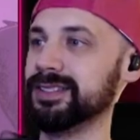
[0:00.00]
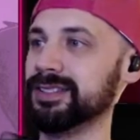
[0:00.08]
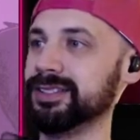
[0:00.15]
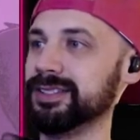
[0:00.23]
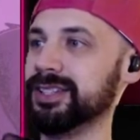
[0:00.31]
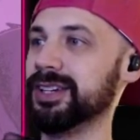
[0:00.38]

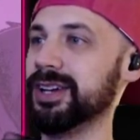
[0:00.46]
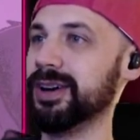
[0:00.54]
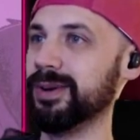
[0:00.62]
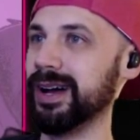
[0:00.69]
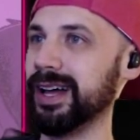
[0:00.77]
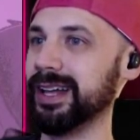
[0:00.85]
you know
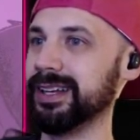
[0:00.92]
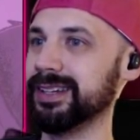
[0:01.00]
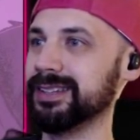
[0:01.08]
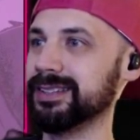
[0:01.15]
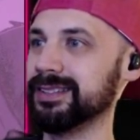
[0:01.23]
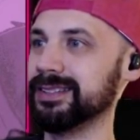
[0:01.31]
what?
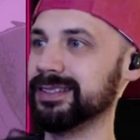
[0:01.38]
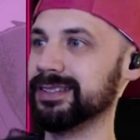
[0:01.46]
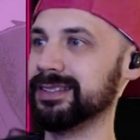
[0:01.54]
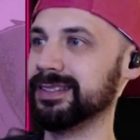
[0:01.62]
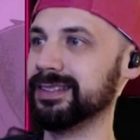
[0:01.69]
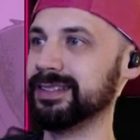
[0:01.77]

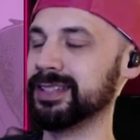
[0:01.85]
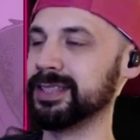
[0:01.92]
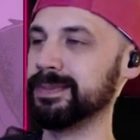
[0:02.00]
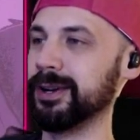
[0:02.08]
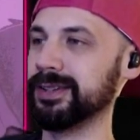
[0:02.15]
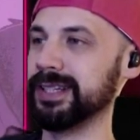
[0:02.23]
The
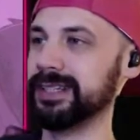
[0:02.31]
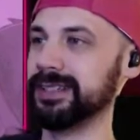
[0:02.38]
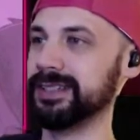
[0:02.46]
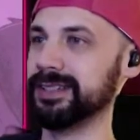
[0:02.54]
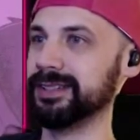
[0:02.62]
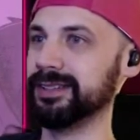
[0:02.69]
smart thing to
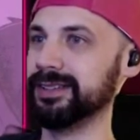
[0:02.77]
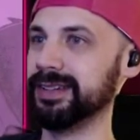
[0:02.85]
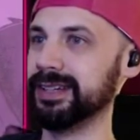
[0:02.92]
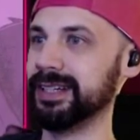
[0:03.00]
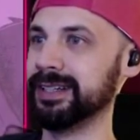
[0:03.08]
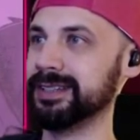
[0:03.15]
do
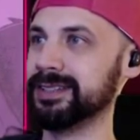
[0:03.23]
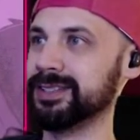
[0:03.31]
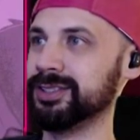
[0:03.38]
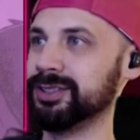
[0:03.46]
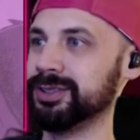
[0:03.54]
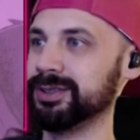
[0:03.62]
is
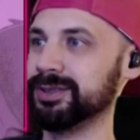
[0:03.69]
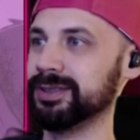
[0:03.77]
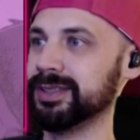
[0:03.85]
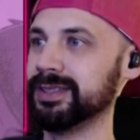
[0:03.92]
to